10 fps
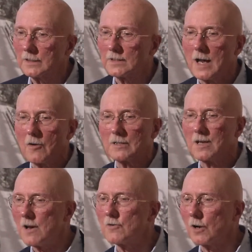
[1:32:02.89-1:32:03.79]
is now a
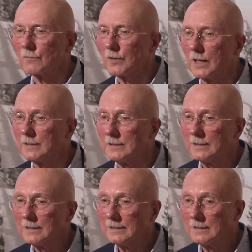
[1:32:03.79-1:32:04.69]
ten-year flood
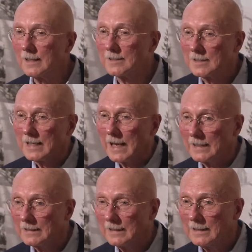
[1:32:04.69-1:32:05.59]
uh, today.